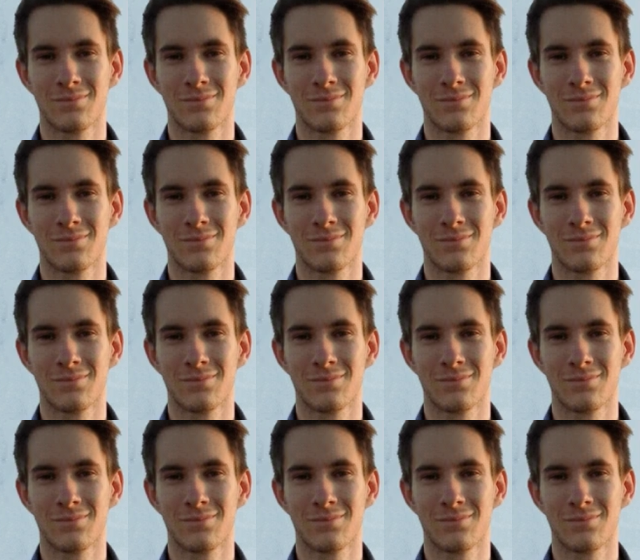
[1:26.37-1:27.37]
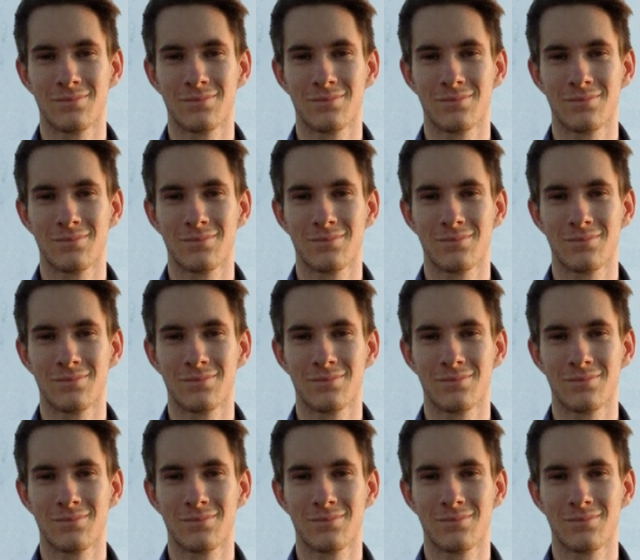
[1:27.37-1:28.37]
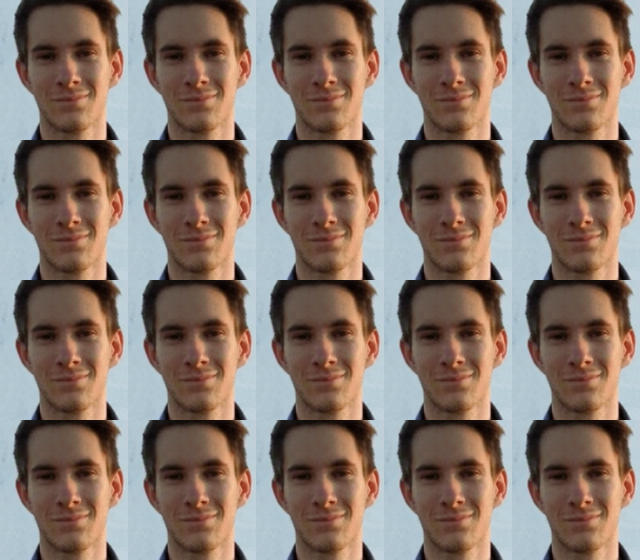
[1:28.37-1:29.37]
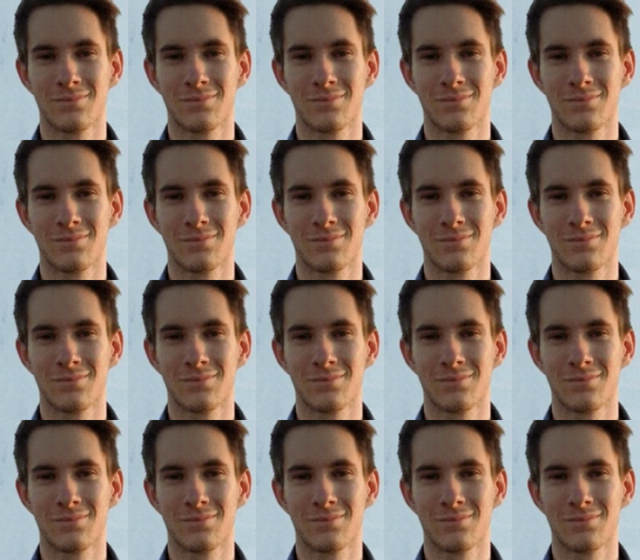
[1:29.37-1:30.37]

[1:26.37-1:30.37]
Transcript: This is a still picture; no speech is visible.